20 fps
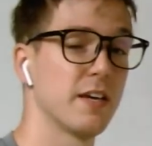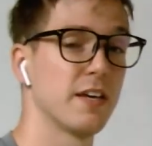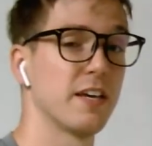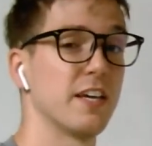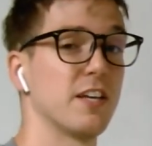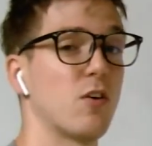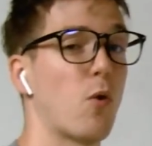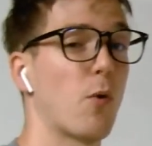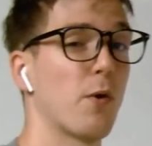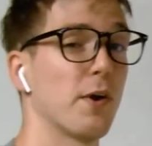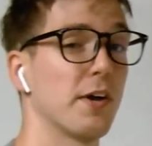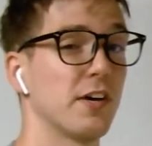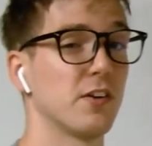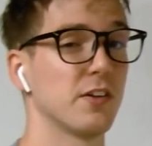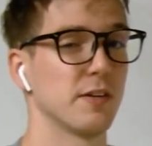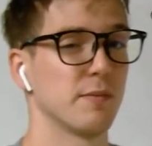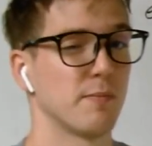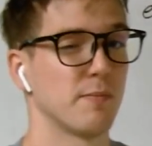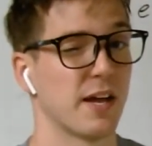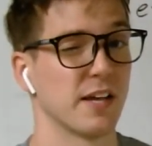in oil
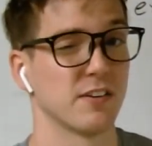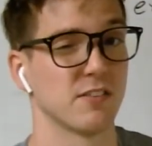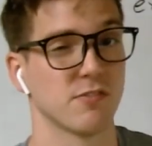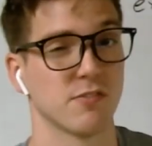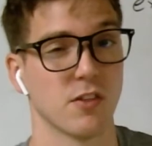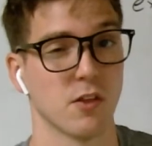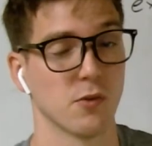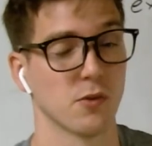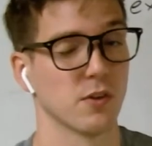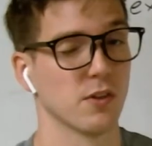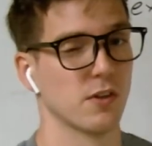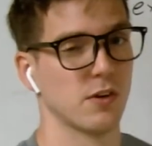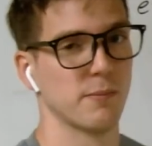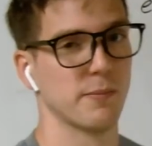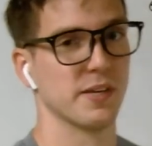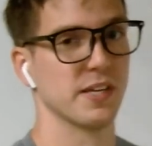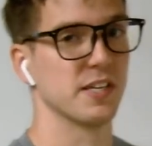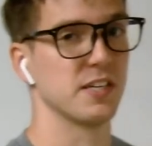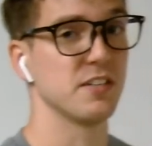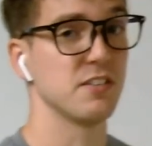it might float a little
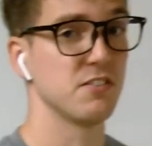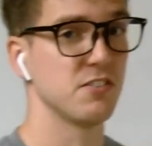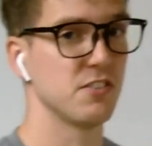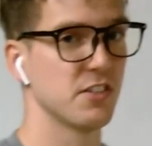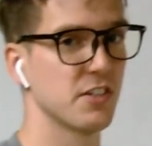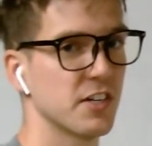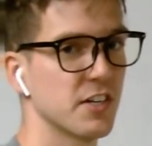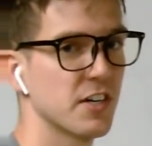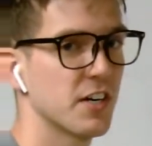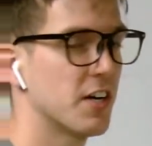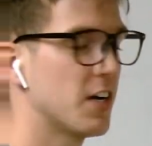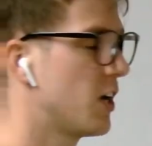bit easier,